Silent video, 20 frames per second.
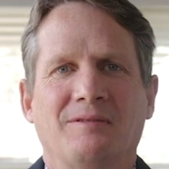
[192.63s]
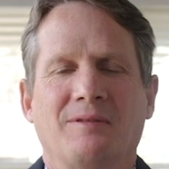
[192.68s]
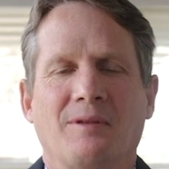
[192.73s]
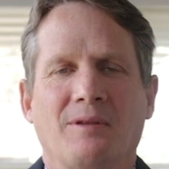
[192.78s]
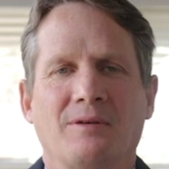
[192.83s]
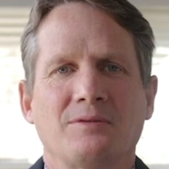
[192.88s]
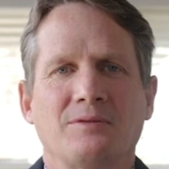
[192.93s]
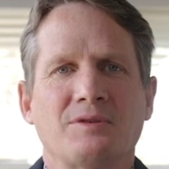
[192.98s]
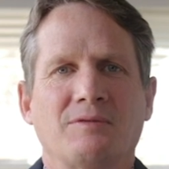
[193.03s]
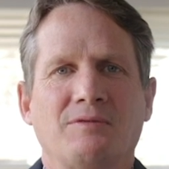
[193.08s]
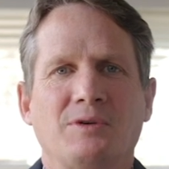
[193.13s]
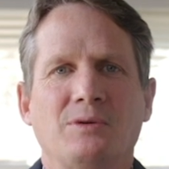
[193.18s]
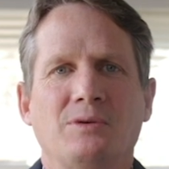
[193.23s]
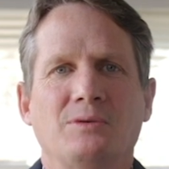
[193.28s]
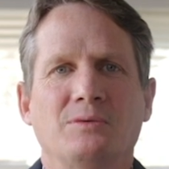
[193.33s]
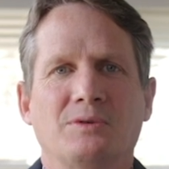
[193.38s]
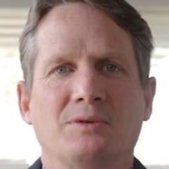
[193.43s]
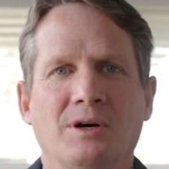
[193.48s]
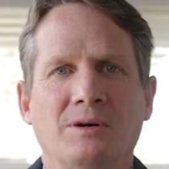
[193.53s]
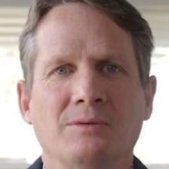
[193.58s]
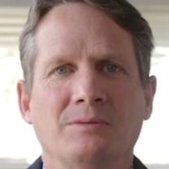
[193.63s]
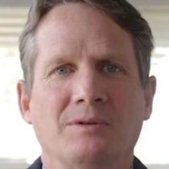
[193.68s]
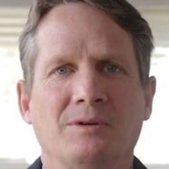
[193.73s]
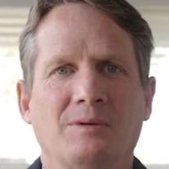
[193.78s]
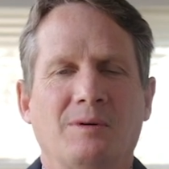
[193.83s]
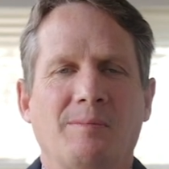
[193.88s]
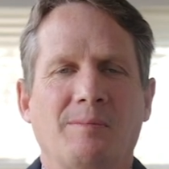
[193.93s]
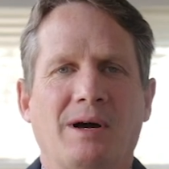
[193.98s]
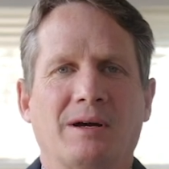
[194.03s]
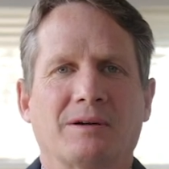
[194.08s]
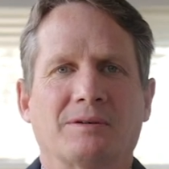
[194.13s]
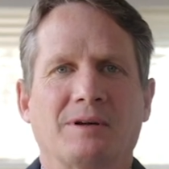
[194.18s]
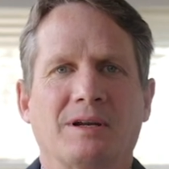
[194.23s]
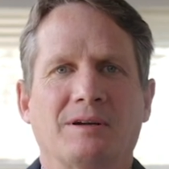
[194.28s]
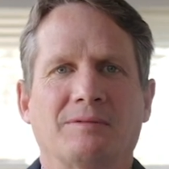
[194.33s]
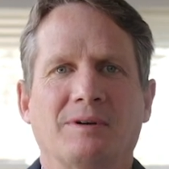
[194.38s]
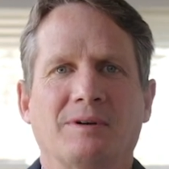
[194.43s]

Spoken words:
For those of you who don't know about Great